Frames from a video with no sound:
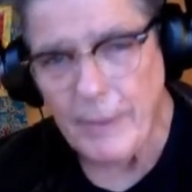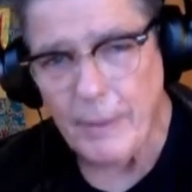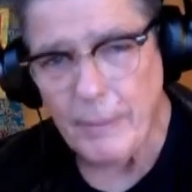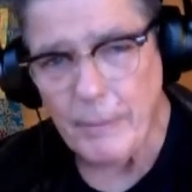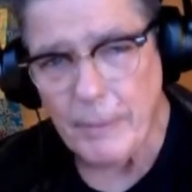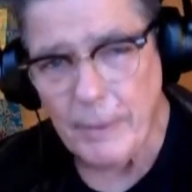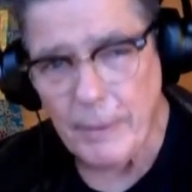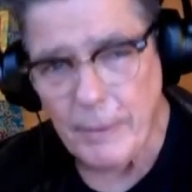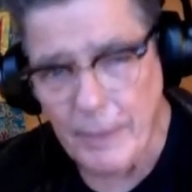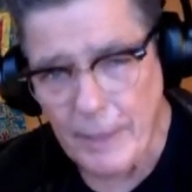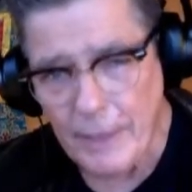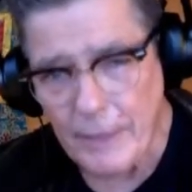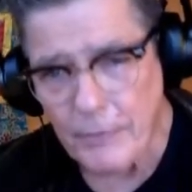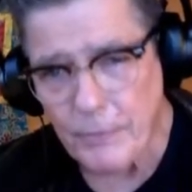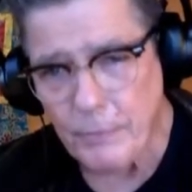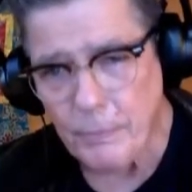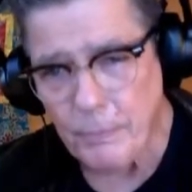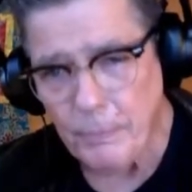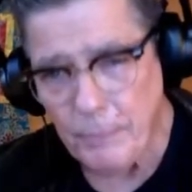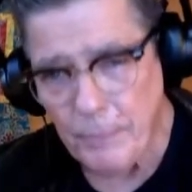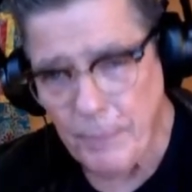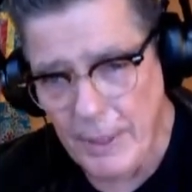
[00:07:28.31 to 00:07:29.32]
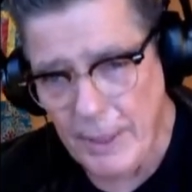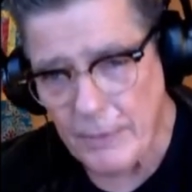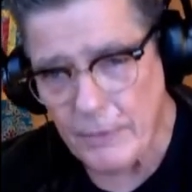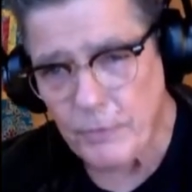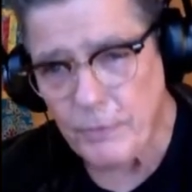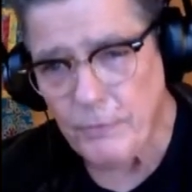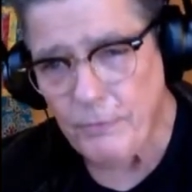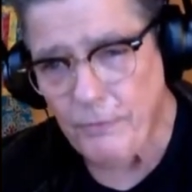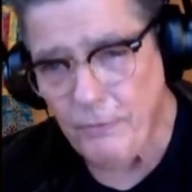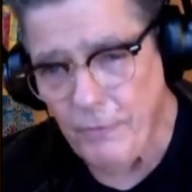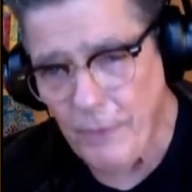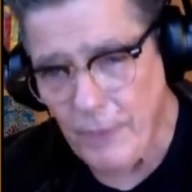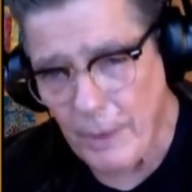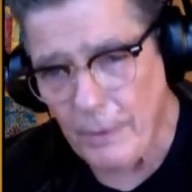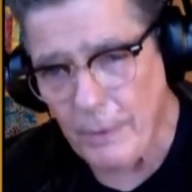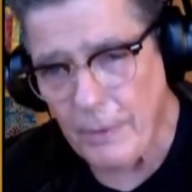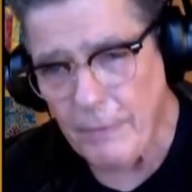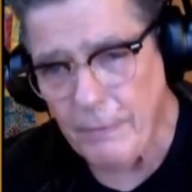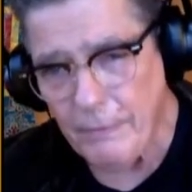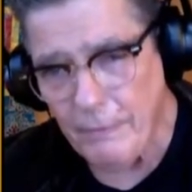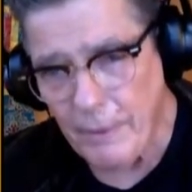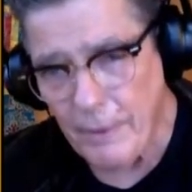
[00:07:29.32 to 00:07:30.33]
I mean, that's that's
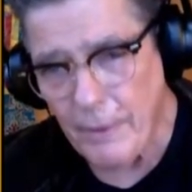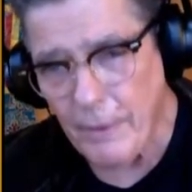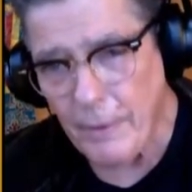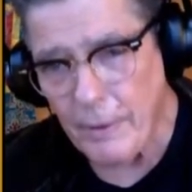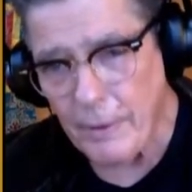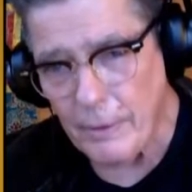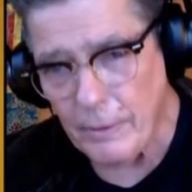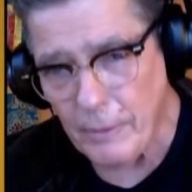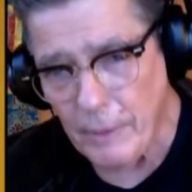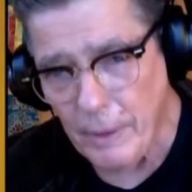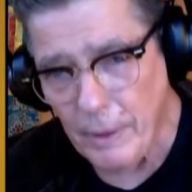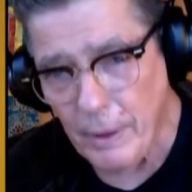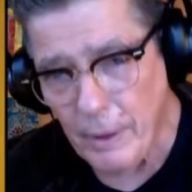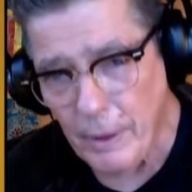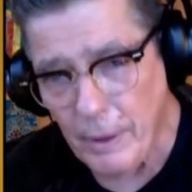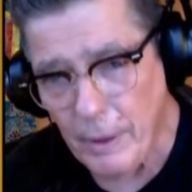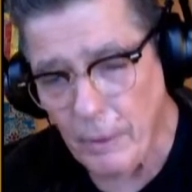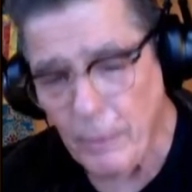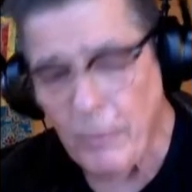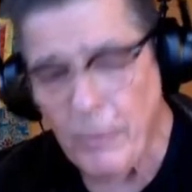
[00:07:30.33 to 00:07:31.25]
very, very low.